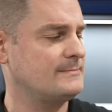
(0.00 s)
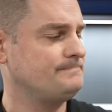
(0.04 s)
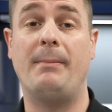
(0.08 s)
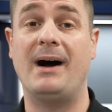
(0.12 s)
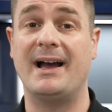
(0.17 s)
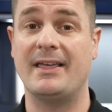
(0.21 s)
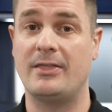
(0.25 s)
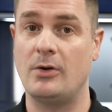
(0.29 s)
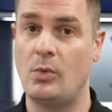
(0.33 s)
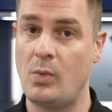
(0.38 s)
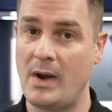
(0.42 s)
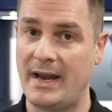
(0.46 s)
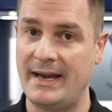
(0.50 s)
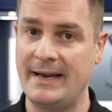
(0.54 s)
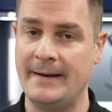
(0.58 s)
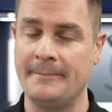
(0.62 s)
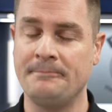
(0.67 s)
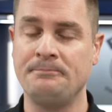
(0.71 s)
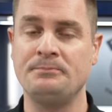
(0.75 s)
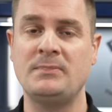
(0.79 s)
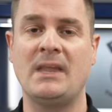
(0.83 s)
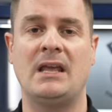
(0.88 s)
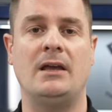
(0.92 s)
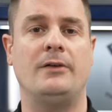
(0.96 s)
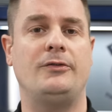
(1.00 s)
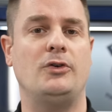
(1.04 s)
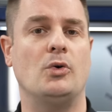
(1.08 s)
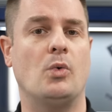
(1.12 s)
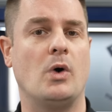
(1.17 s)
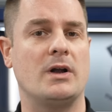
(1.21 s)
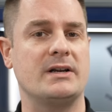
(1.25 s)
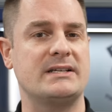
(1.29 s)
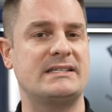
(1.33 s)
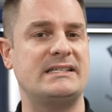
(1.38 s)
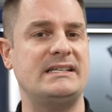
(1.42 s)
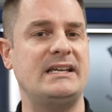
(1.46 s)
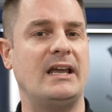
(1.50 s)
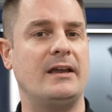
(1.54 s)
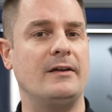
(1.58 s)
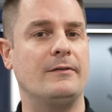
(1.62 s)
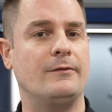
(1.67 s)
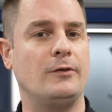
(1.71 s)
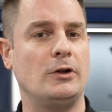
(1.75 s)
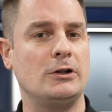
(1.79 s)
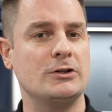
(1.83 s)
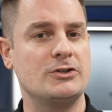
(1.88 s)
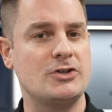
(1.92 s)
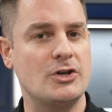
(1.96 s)
By the way, if you want to see a
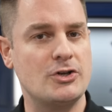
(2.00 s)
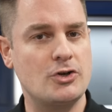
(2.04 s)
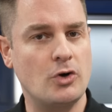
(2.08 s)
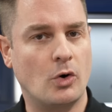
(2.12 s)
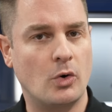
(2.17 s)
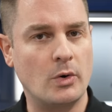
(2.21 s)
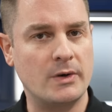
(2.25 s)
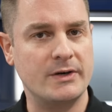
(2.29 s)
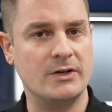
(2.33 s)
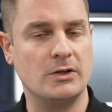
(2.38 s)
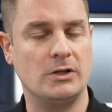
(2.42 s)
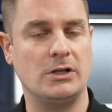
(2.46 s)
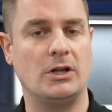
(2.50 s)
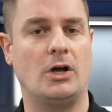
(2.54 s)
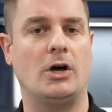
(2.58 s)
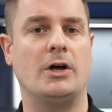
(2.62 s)
full tutorial